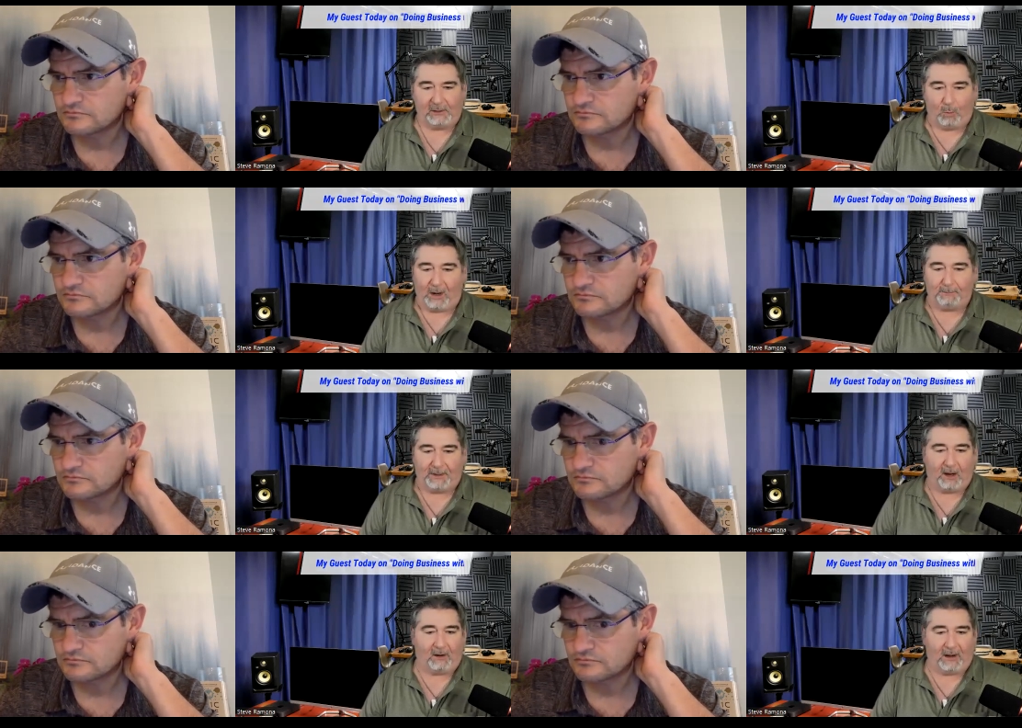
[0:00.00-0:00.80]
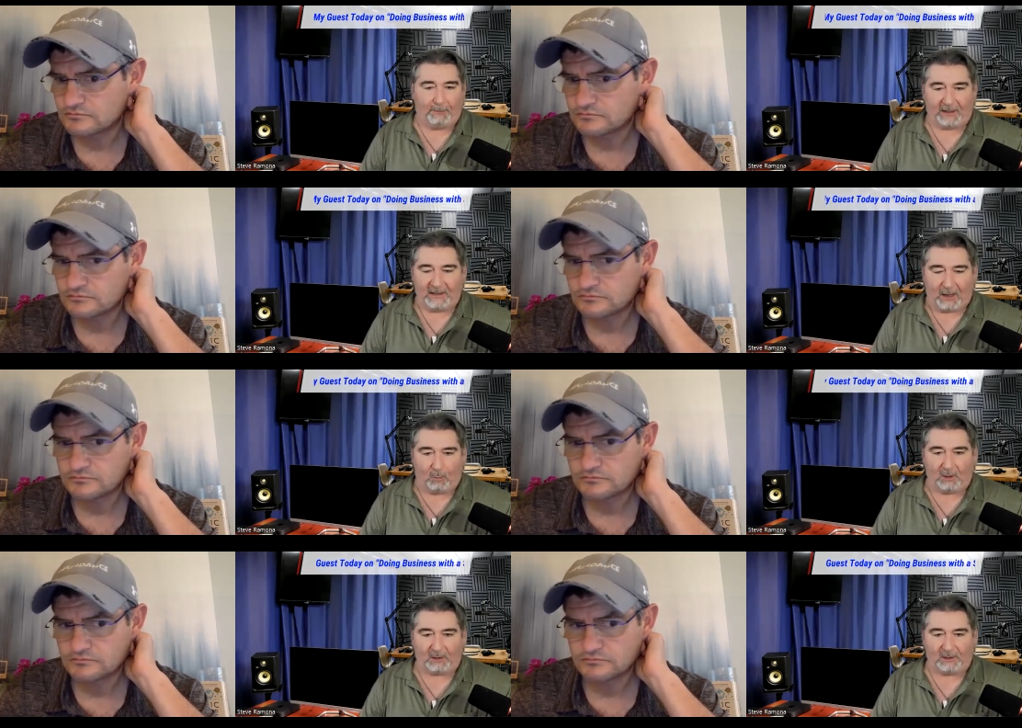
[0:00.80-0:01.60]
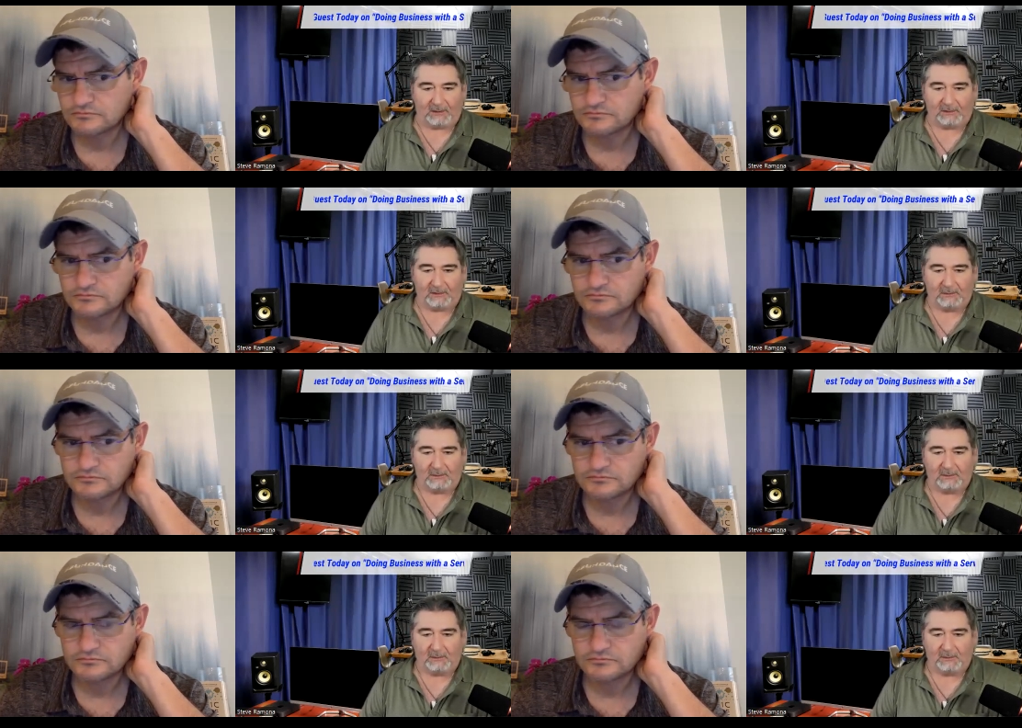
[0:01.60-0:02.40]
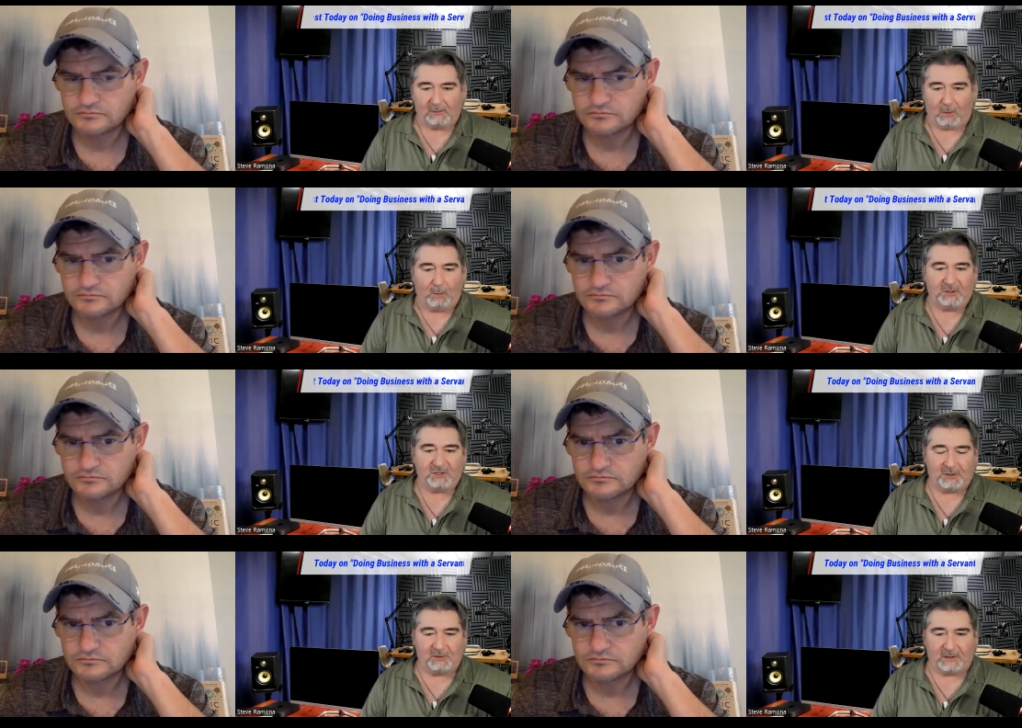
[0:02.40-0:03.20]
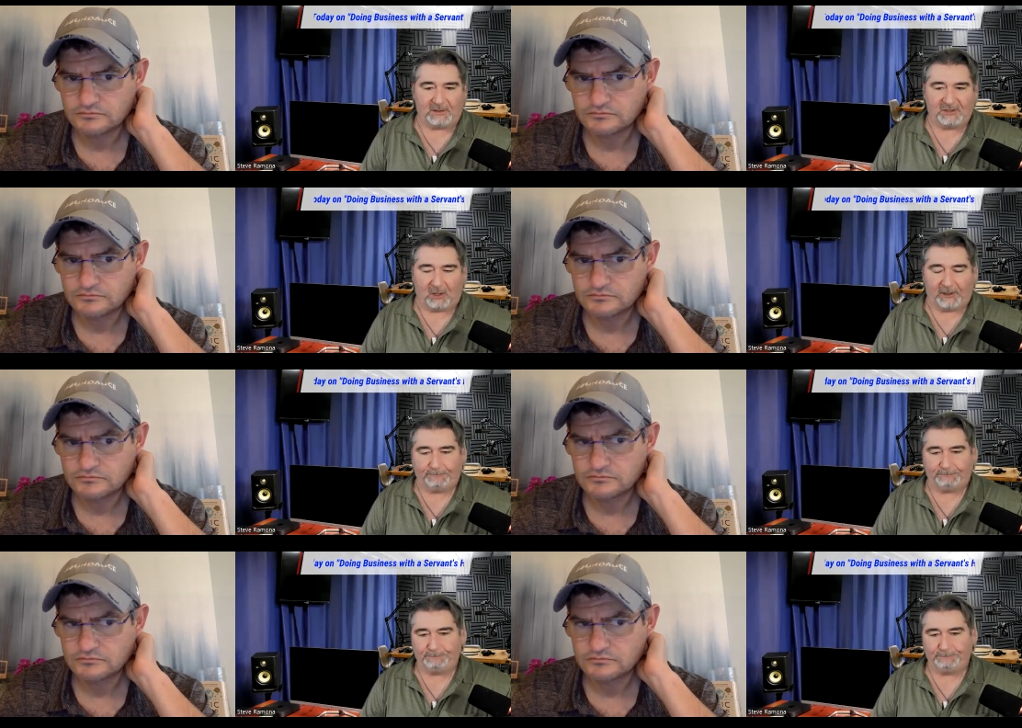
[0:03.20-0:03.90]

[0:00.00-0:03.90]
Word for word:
Speaker 1: Why Brepic network and why would you do it? Start it.